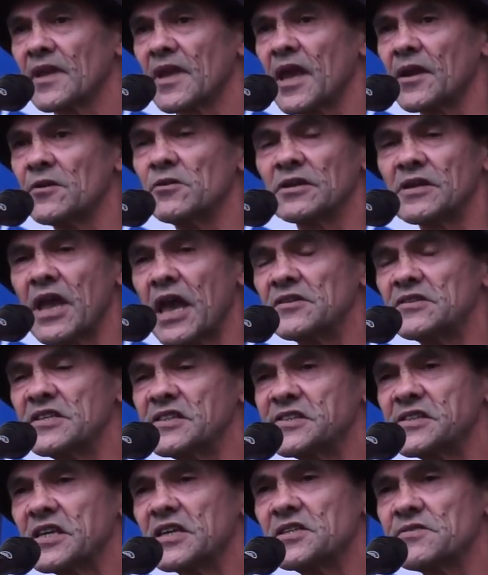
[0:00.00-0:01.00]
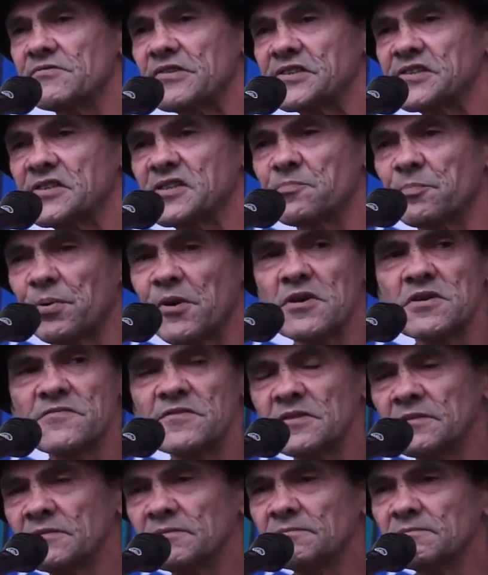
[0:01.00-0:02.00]
And this ignorance is
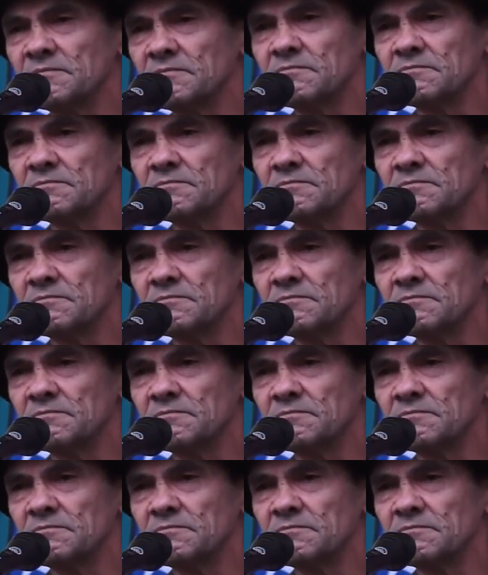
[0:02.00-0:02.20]
proven.